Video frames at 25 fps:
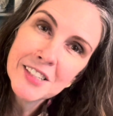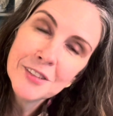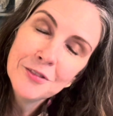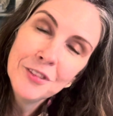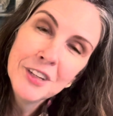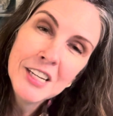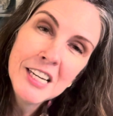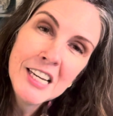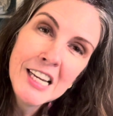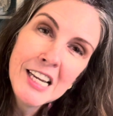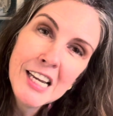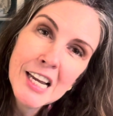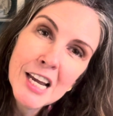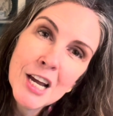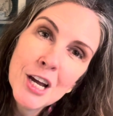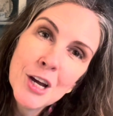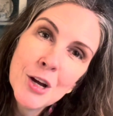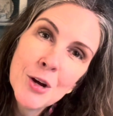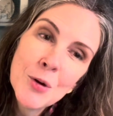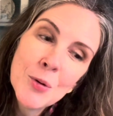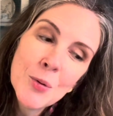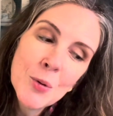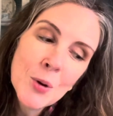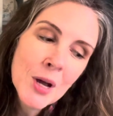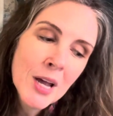
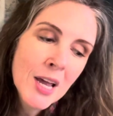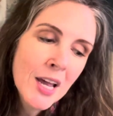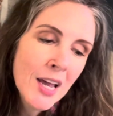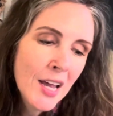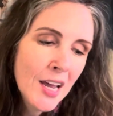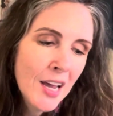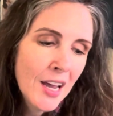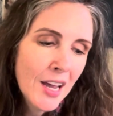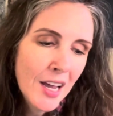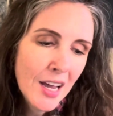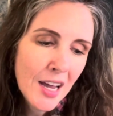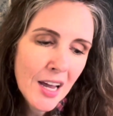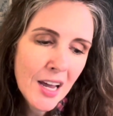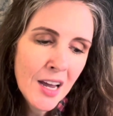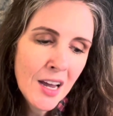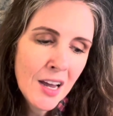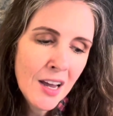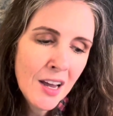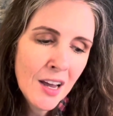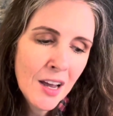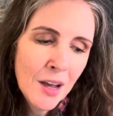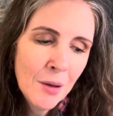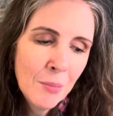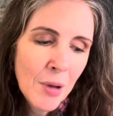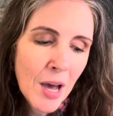video.
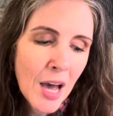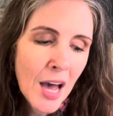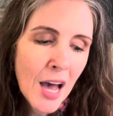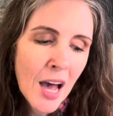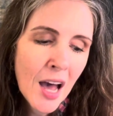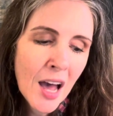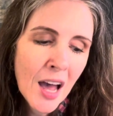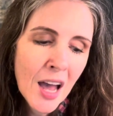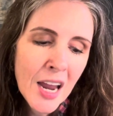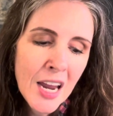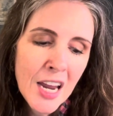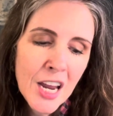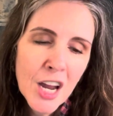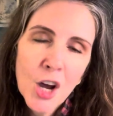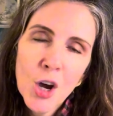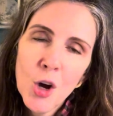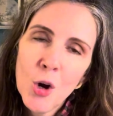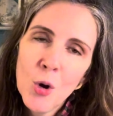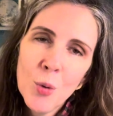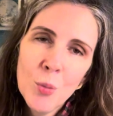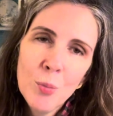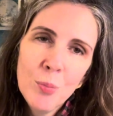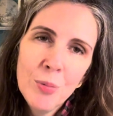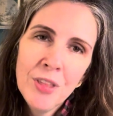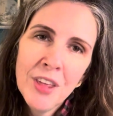Um, I
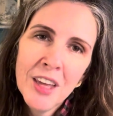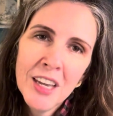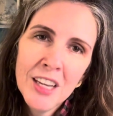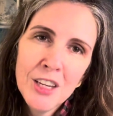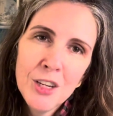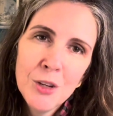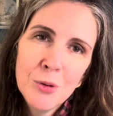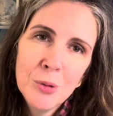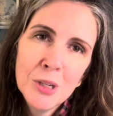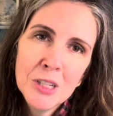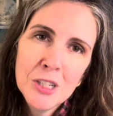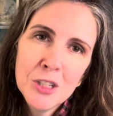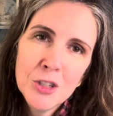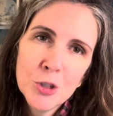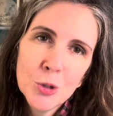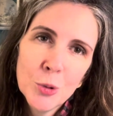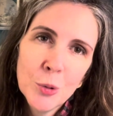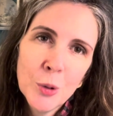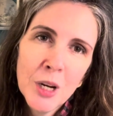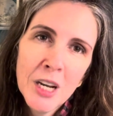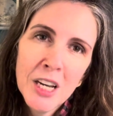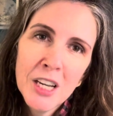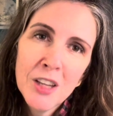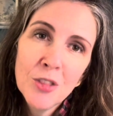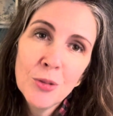hope that you
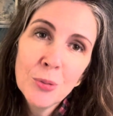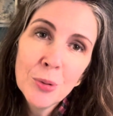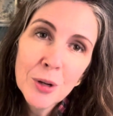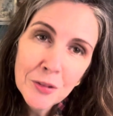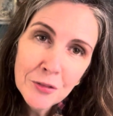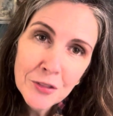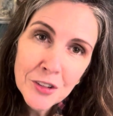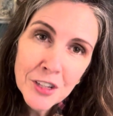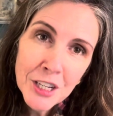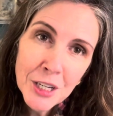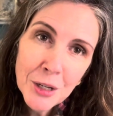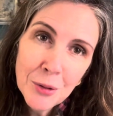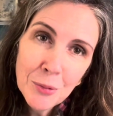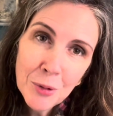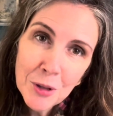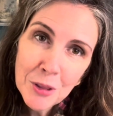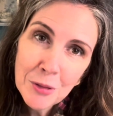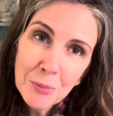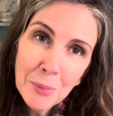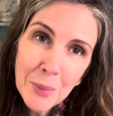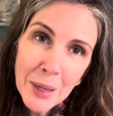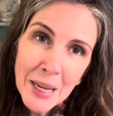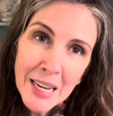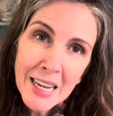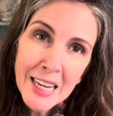enjoyed thrifting
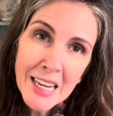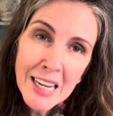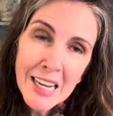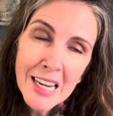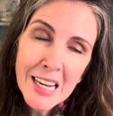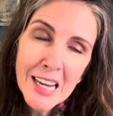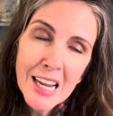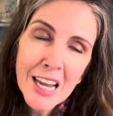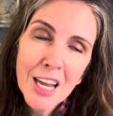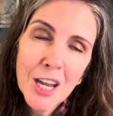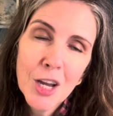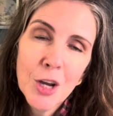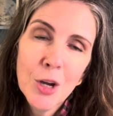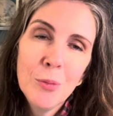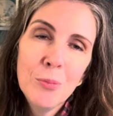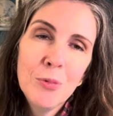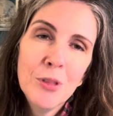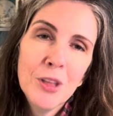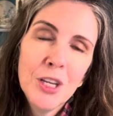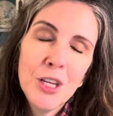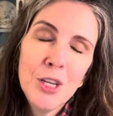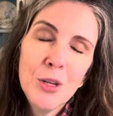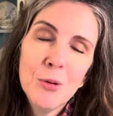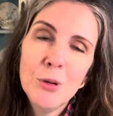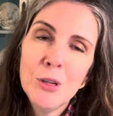with me. I hope
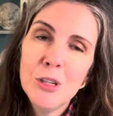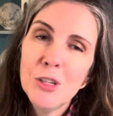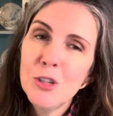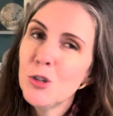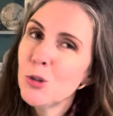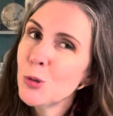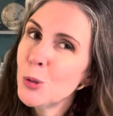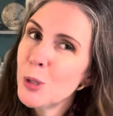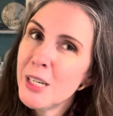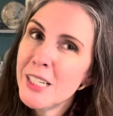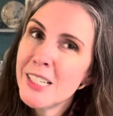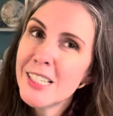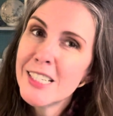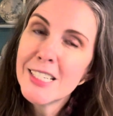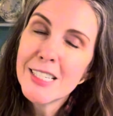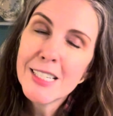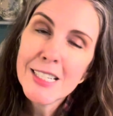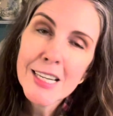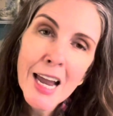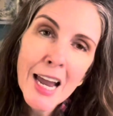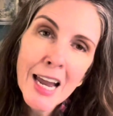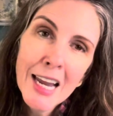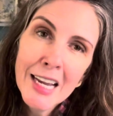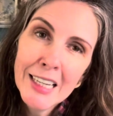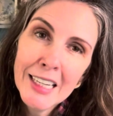that you enjoyed
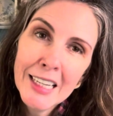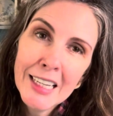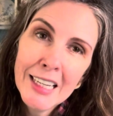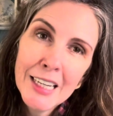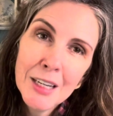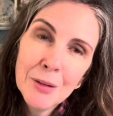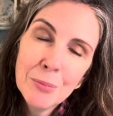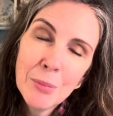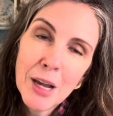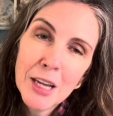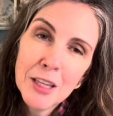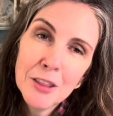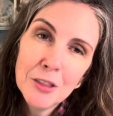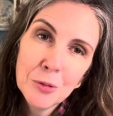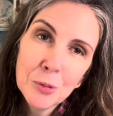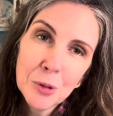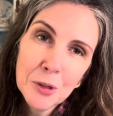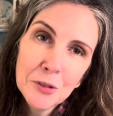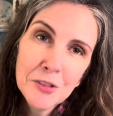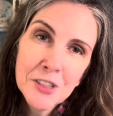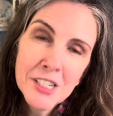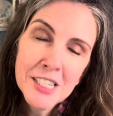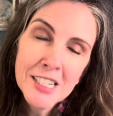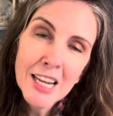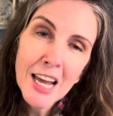styling my
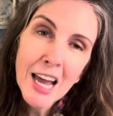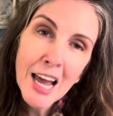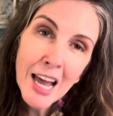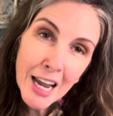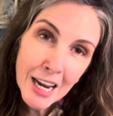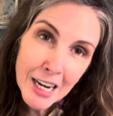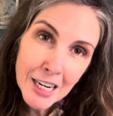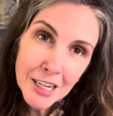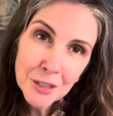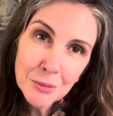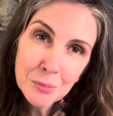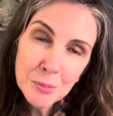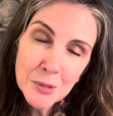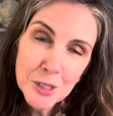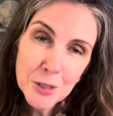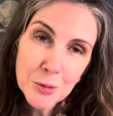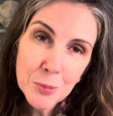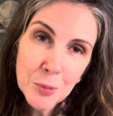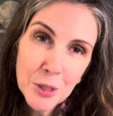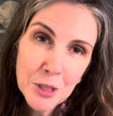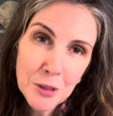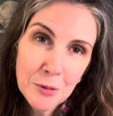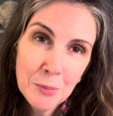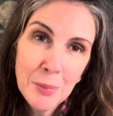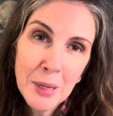thrifted items
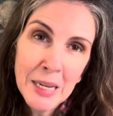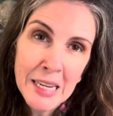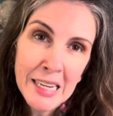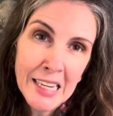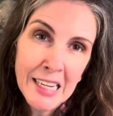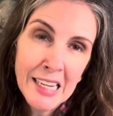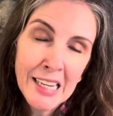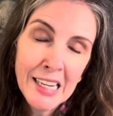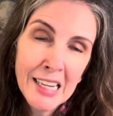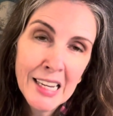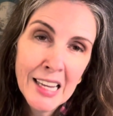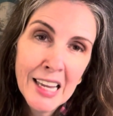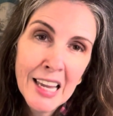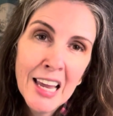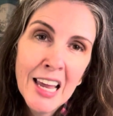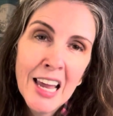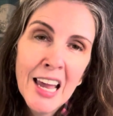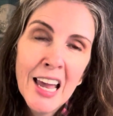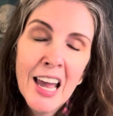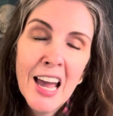with me.